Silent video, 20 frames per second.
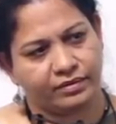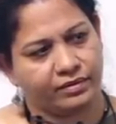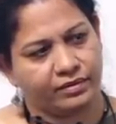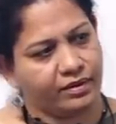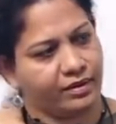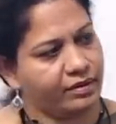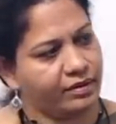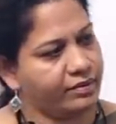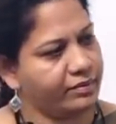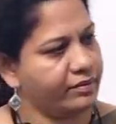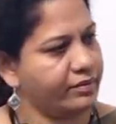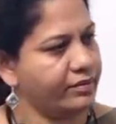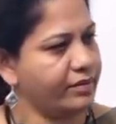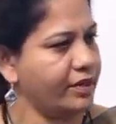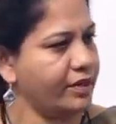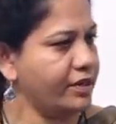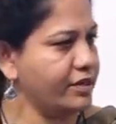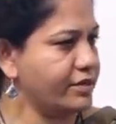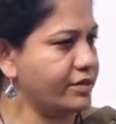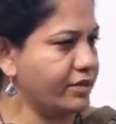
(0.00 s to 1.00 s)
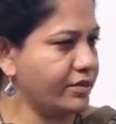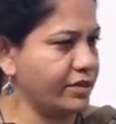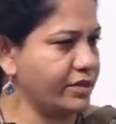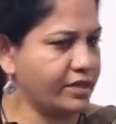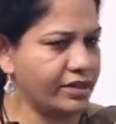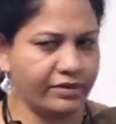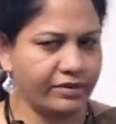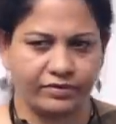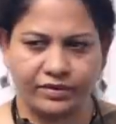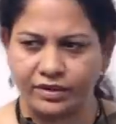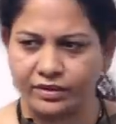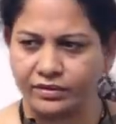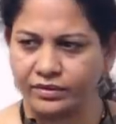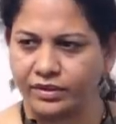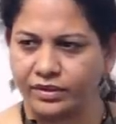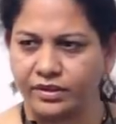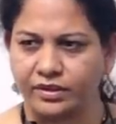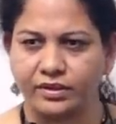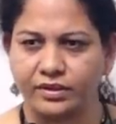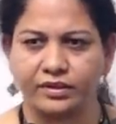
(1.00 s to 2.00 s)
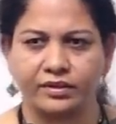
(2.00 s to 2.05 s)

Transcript: Uh, any souls left out?